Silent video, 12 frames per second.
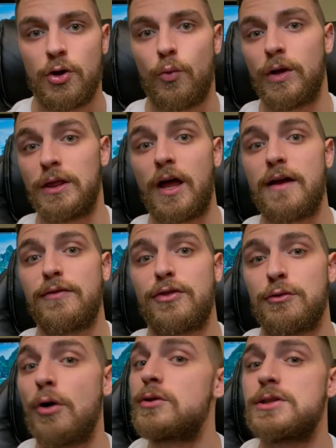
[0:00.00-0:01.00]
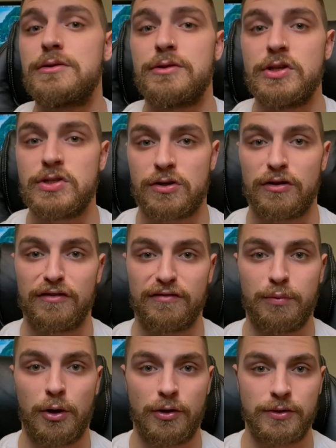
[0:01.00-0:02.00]
when life throws you these
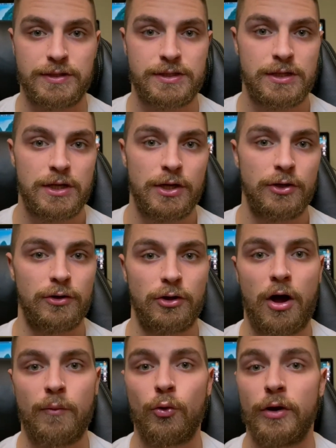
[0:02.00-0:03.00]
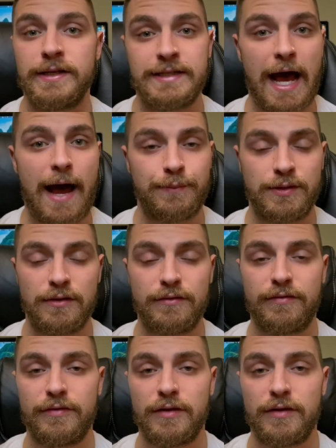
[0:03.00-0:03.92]
curveballs, you're a lot more adaptive